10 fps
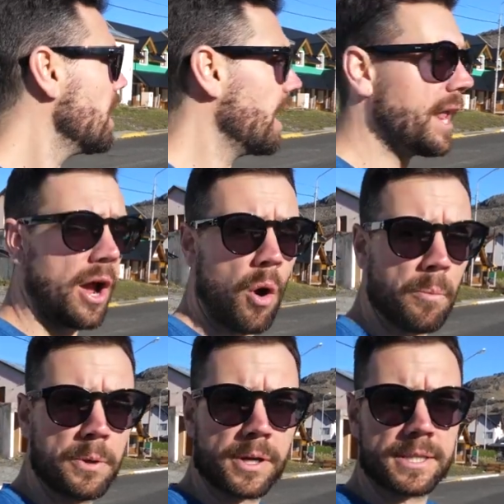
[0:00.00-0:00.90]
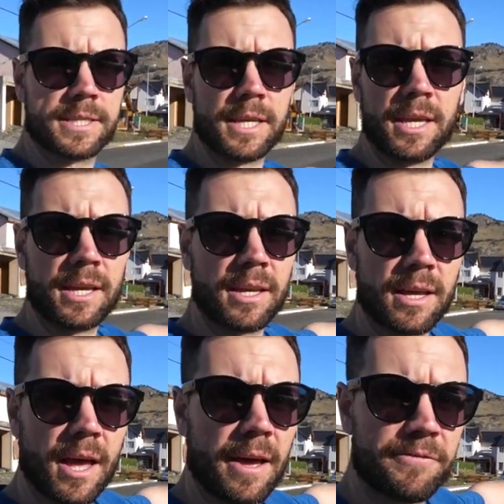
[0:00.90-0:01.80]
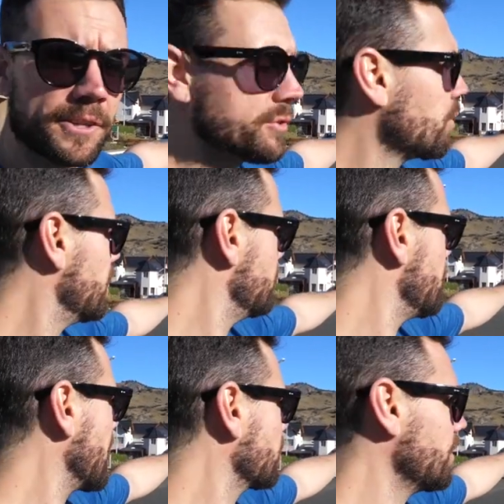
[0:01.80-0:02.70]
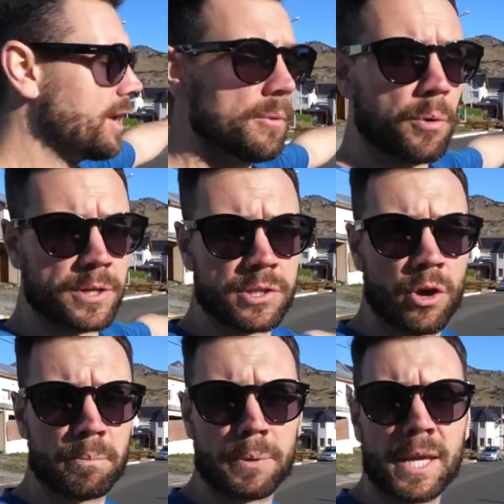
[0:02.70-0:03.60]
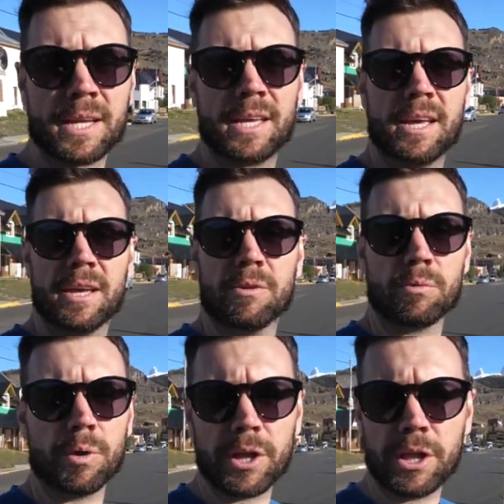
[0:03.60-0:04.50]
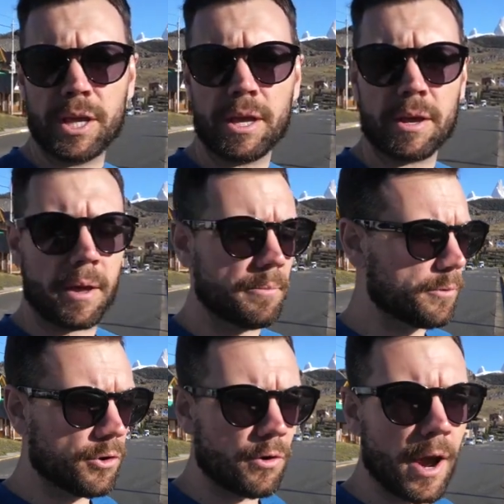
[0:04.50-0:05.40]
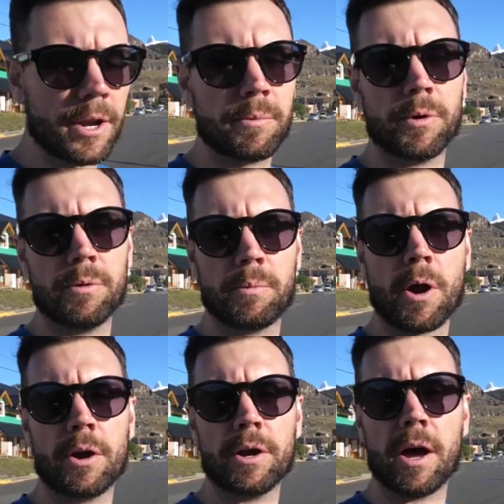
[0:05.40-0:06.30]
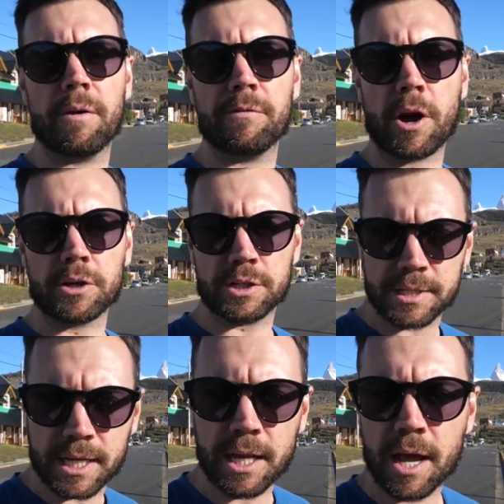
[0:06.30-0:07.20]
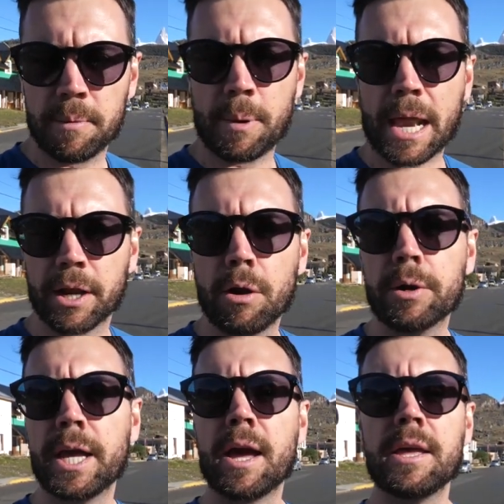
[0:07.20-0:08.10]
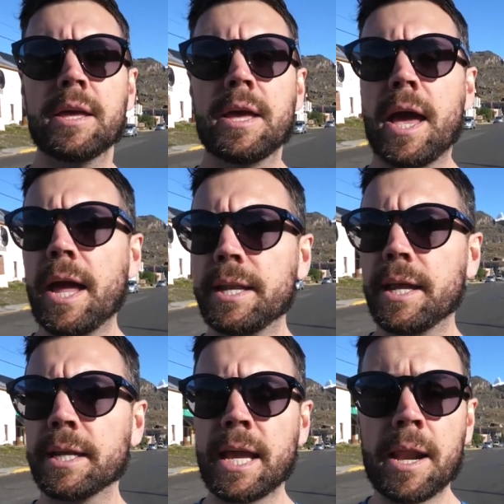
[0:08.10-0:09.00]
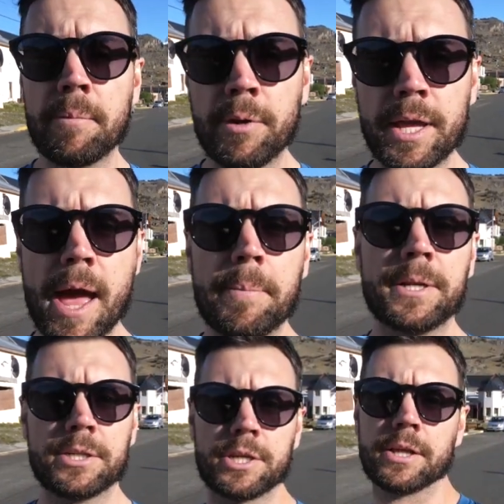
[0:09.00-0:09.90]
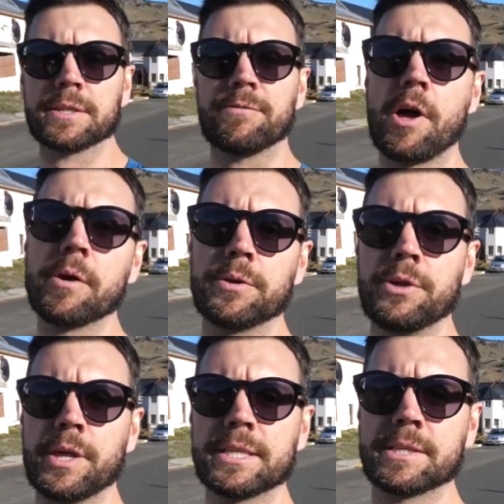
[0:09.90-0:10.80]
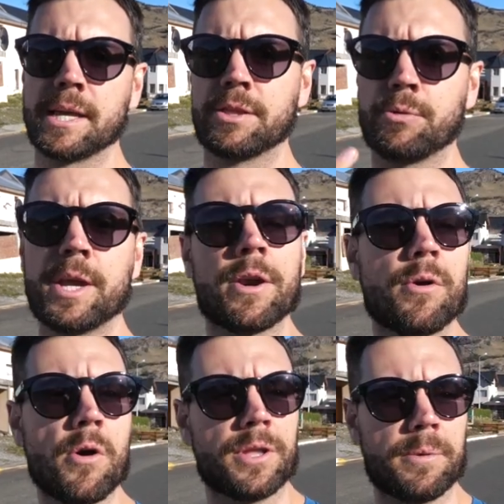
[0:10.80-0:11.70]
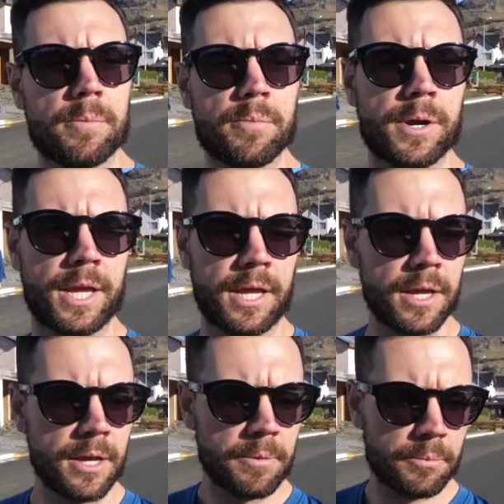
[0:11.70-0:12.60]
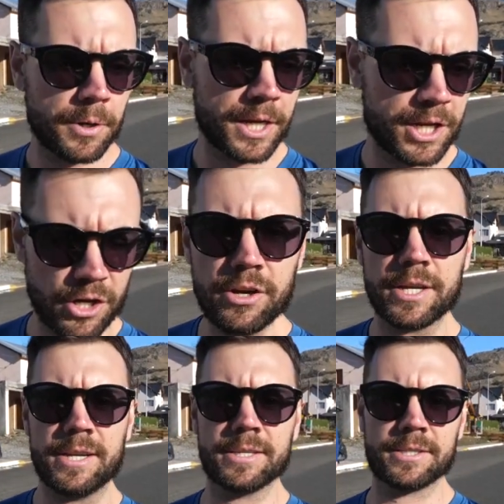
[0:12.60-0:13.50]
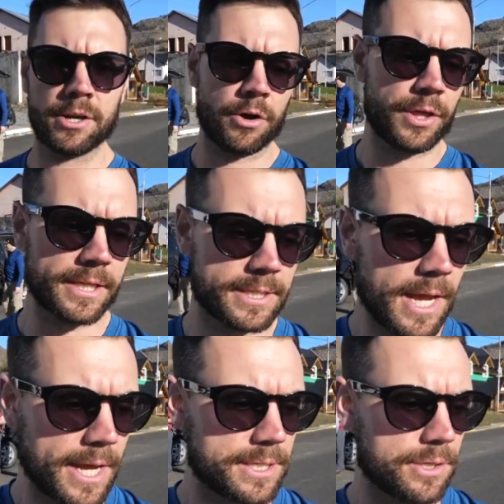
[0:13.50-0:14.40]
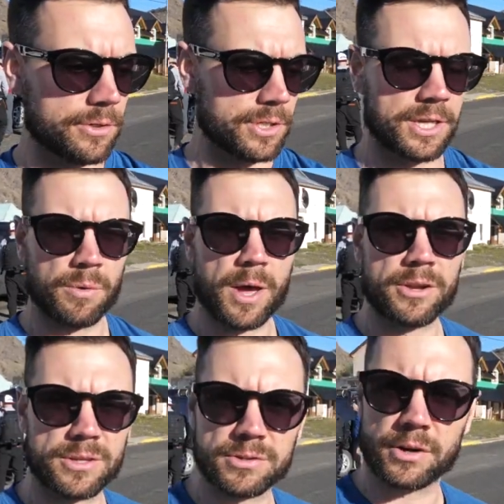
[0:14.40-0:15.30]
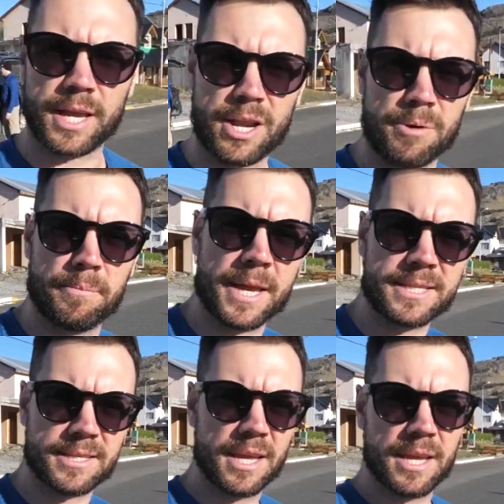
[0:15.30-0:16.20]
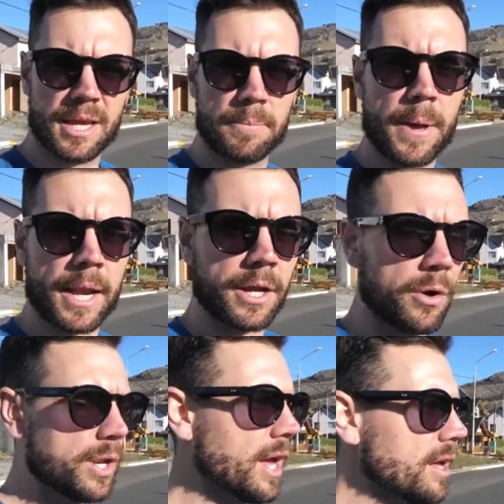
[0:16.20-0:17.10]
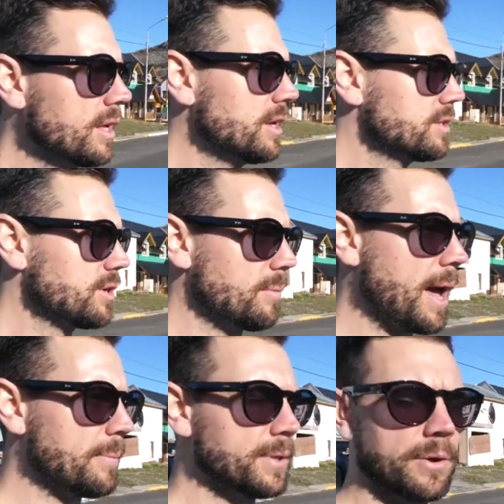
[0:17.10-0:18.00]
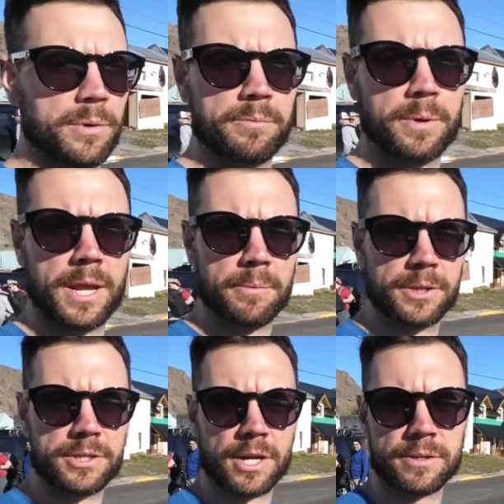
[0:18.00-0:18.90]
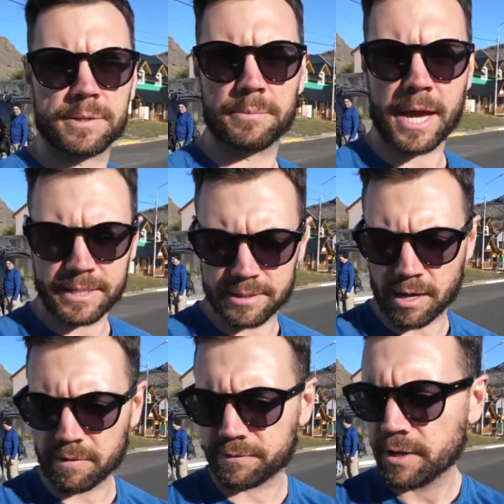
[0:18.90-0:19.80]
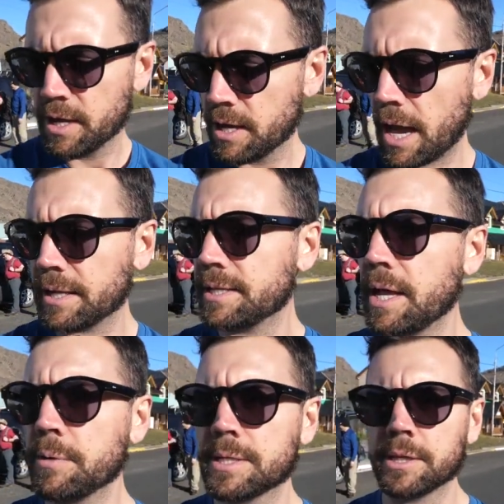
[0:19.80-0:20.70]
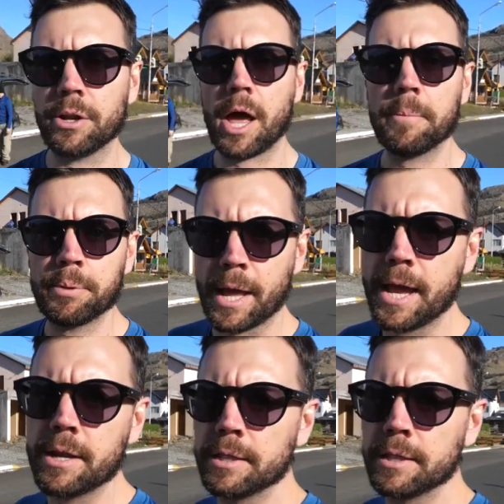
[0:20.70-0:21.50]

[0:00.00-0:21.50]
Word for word: And I hope you can see uh, Fitzroy in the background there in Poincenot Peak, really incredible part of Argentina and Patagonia. And again, I'm really happy to share this vlog with you. That's like three in a row that have been pretty, pretty good. So that's nice. Usually the weather is sort of hit or miss in Patagonia. So I'm happy that we've been able to share some nice stuff. Uh, today was a little unplanned,